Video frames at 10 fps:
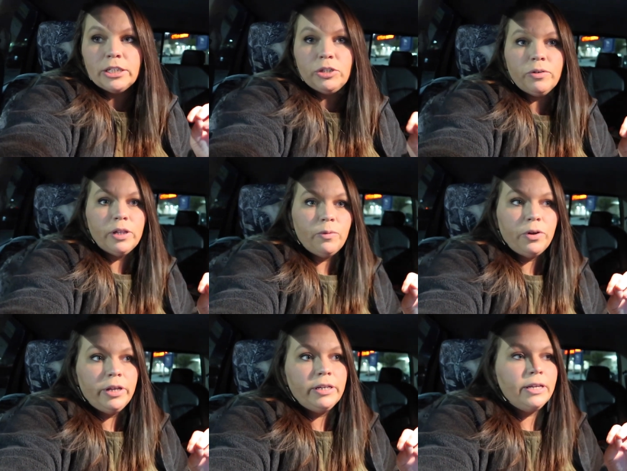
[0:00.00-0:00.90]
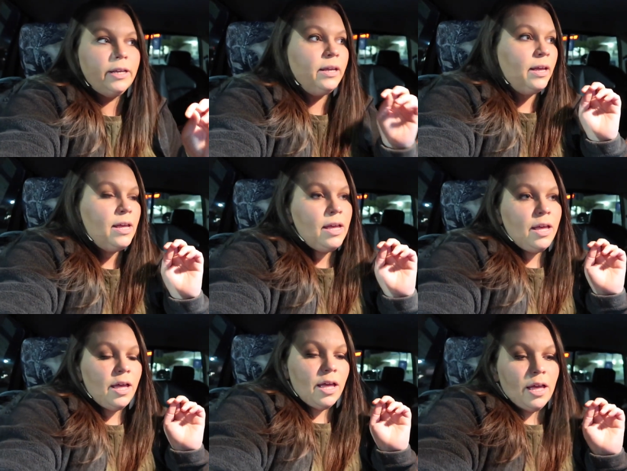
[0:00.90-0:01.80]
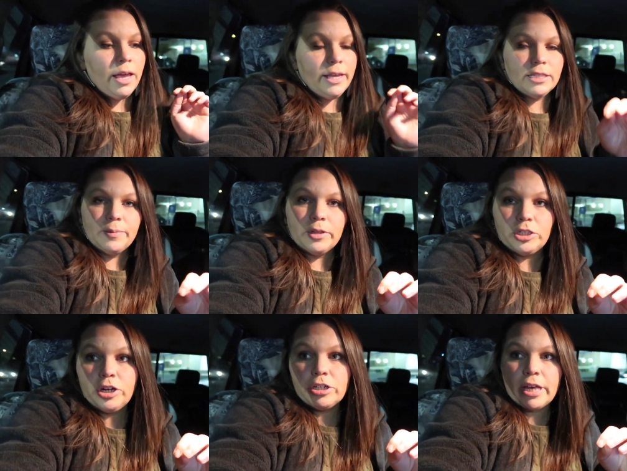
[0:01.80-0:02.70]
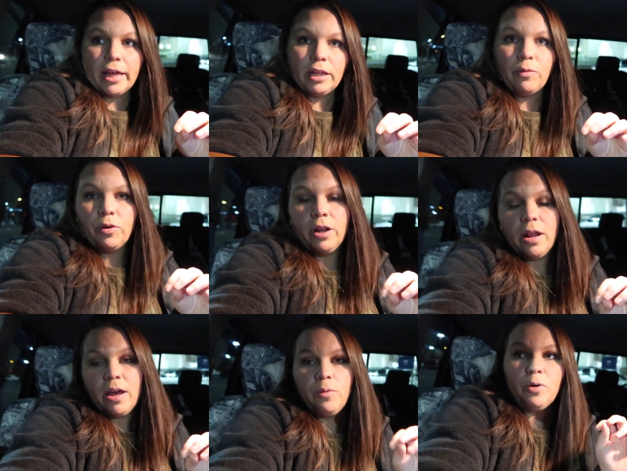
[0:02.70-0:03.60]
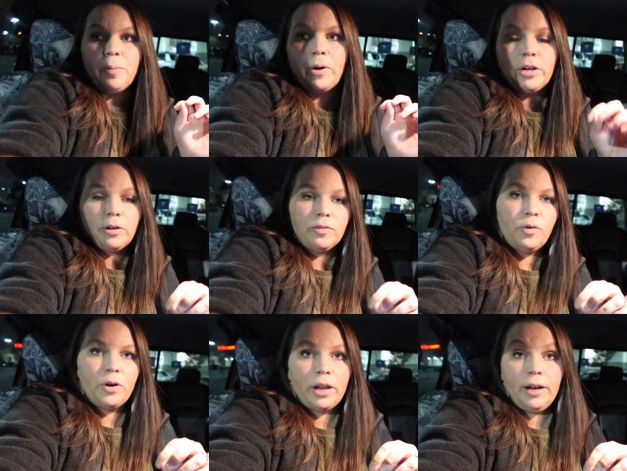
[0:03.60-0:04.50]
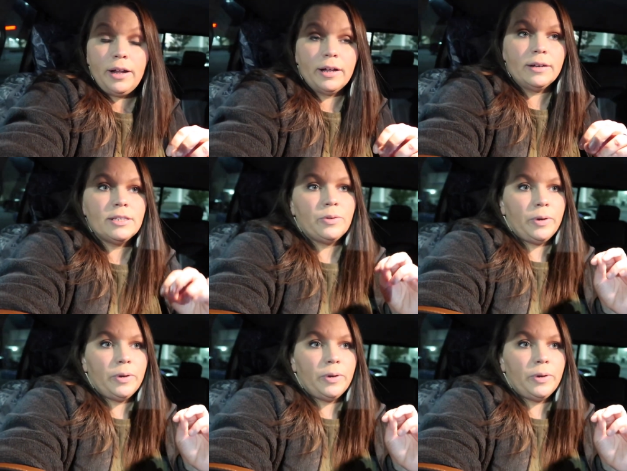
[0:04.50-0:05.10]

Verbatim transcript: that she really wanted. And some of the shirts Allie wanted were marked down to $4.99.